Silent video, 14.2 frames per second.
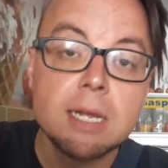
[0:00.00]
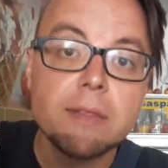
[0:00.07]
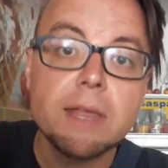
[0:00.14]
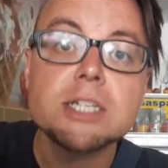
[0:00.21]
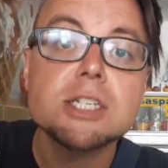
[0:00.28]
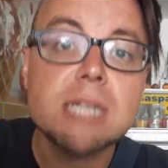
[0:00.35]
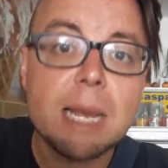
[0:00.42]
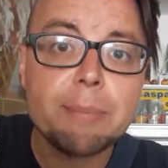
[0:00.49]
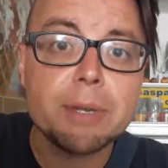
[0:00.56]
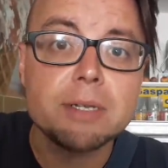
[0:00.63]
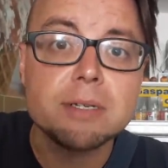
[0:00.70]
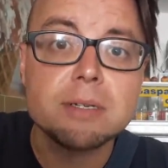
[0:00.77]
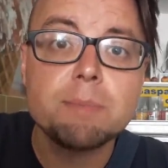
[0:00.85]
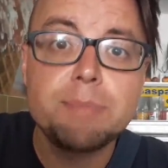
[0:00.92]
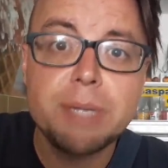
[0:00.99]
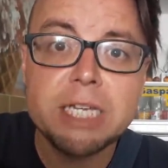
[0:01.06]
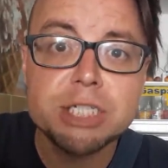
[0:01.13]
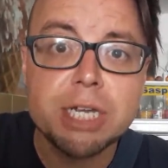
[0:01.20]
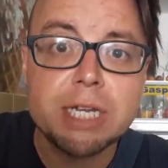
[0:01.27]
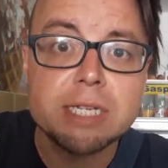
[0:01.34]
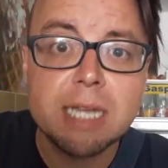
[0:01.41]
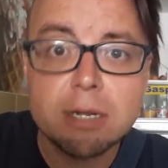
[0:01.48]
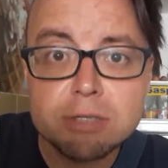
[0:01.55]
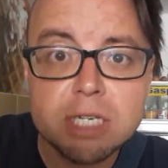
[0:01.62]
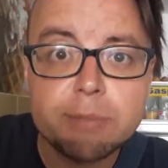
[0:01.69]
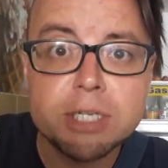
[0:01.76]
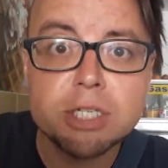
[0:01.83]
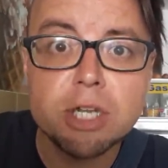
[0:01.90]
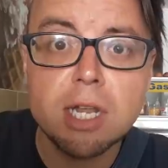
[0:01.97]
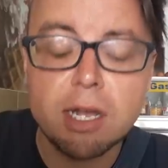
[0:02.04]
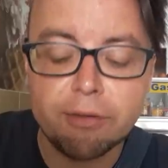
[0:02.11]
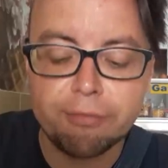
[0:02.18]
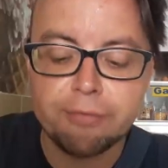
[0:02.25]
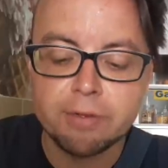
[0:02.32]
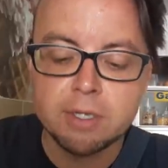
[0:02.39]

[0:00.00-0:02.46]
that just happened. Bee Gees, how deep is your love?